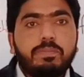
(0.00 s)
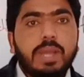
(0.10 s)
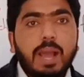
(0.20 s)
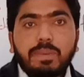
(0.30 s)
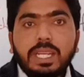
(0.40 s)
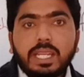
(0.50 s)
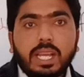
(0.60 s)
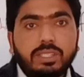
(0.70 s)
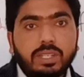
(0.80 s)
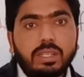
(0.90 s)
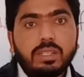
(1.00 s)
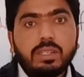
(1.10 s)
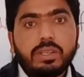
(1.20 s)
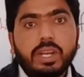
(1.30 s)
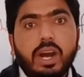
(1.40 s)

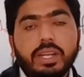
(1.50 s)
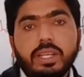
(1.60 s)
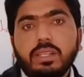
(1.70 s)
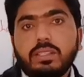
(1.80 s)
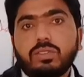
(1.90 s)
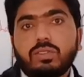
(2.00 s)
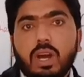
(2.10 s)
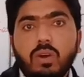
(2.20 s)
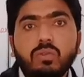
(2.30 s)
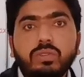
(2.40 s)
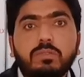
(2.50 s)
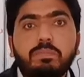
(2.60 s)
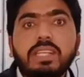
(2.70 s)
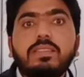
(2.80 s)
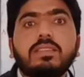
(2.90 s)
application regarding the sounds,
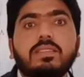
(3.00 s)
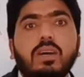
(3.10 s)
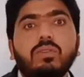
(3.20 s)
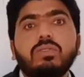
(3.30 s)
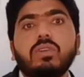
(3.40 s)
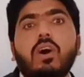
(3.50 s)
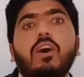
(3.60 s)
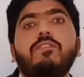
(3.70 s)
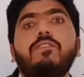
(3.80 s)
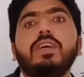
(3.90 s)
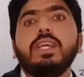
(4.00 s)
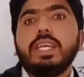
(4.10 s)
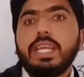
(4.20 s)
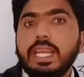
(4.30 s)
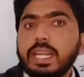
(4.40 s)
basic sounds of
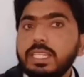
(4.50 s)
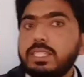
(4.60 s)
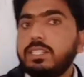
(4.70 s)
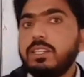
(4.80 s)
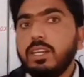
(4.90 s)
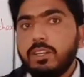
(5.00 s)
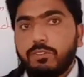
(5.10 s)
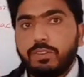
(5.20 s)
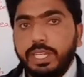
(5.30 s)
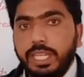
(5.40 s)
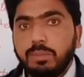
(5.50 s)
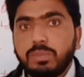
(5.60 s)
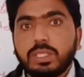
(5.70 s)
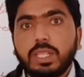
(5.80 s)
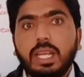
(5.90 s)
English
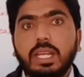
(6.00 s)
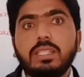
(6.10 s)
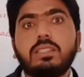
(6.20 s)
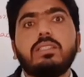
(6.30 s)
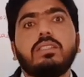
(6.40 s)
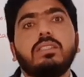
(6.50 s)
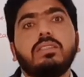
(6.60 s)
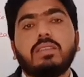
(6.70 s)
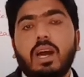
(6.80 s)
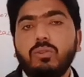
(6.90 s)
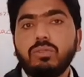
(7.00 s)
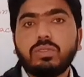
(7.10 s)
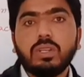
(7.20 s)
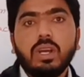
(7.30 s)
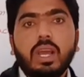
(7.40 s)
phonemes, English sounds,
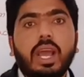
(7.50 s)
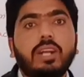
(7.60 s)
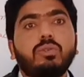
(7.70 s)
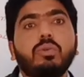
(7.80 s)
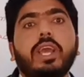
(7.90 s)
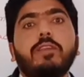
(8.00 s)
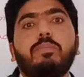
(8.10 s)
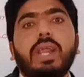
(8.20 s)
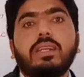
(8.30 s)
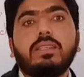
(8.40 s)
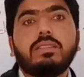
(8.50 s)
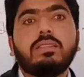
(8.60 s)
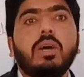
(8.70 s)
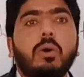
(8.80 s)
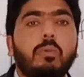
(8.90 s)
and you can
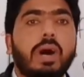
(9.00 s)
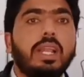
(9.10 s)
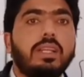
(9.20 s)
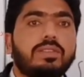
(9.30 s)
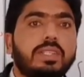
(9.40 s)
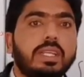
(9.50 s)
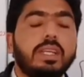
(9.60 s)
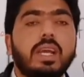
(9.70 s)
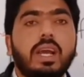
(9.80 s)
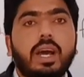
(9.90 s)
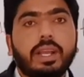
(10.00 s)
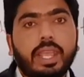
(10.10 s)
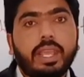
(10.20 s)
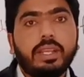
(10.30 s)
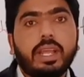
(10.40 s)
practice while listening
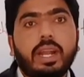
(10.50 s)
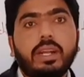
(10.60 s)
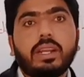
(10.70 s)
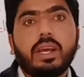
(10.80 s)
again and